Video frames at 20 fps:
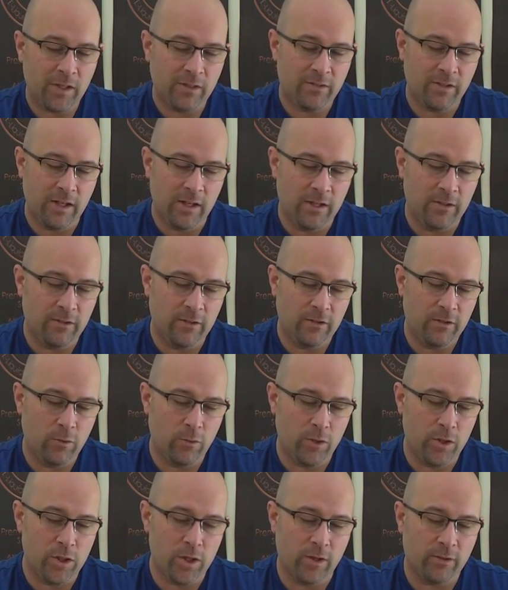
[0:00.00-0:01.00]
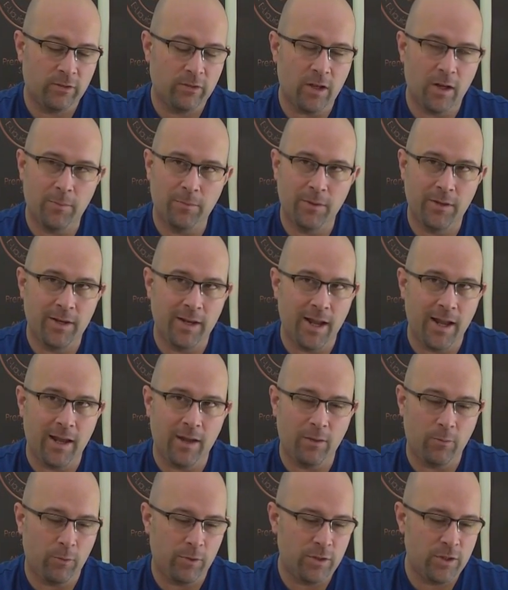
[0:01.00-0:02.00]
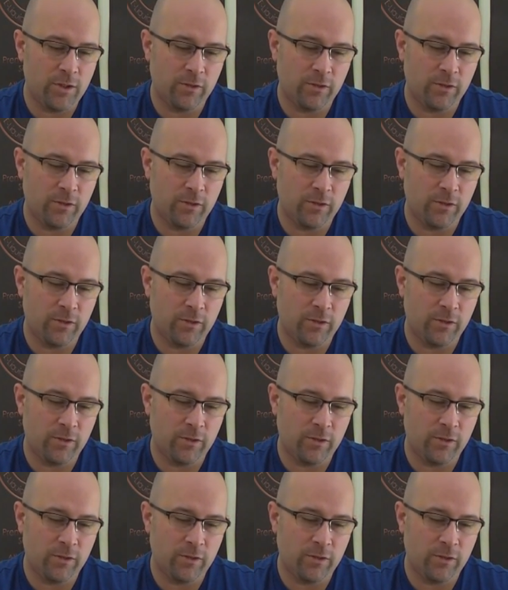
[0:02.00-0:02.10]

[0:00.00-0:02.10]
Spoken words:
It's easy to adjust up and down with